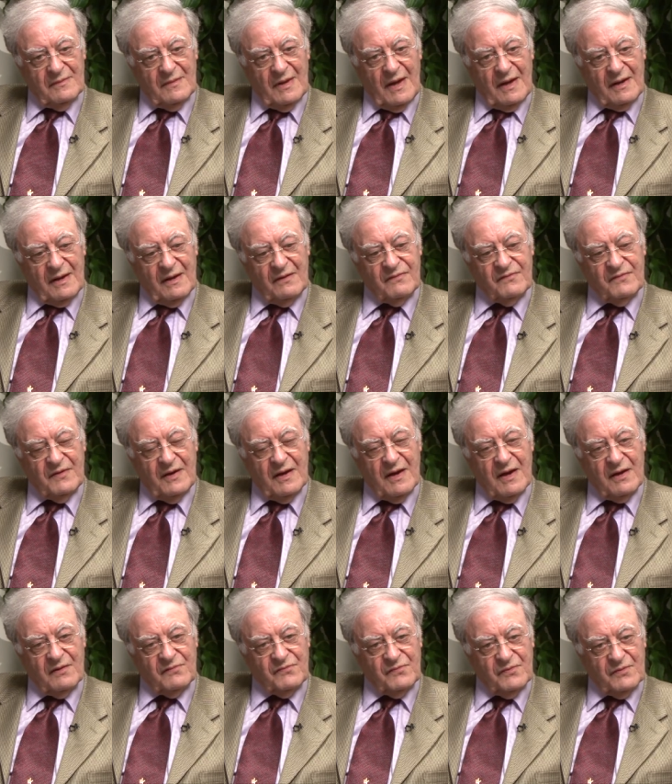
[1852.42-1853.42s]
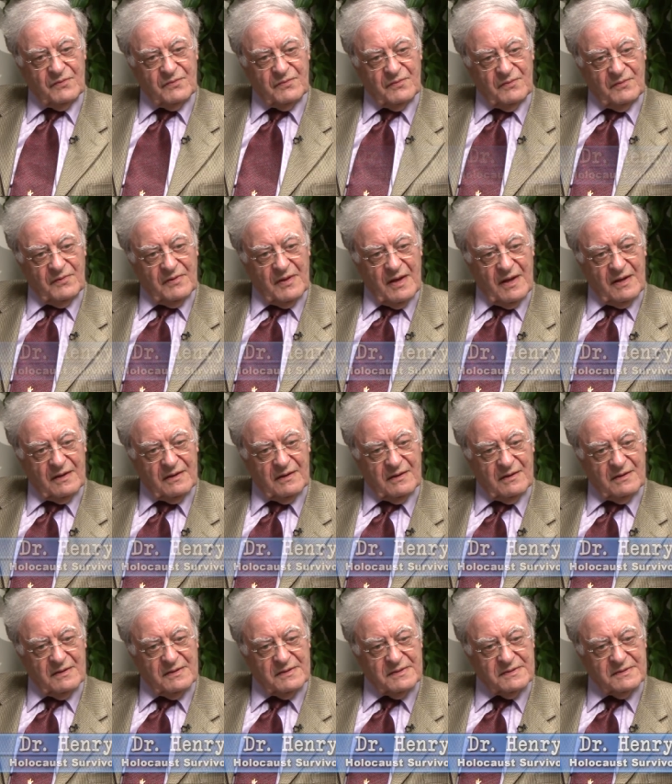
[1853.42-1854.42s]
I guess the answer to that
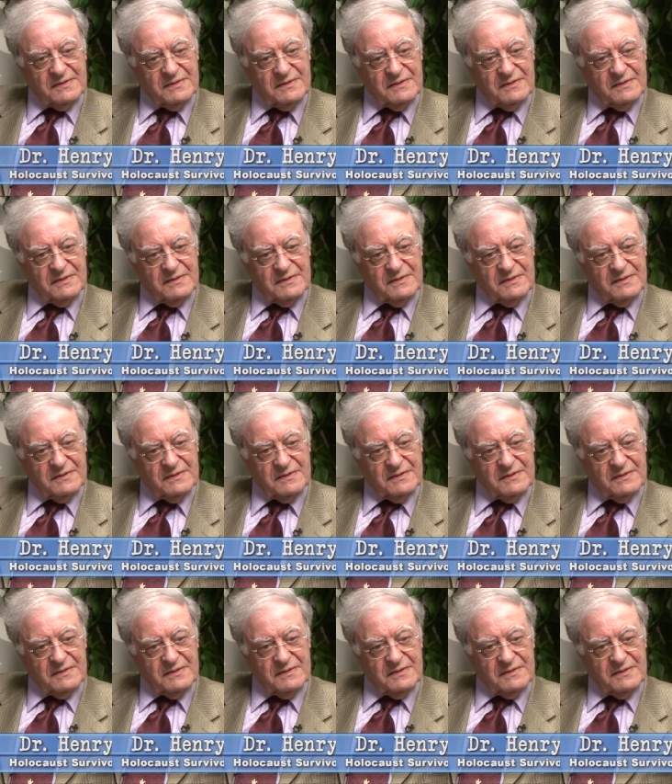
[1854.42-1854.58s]
is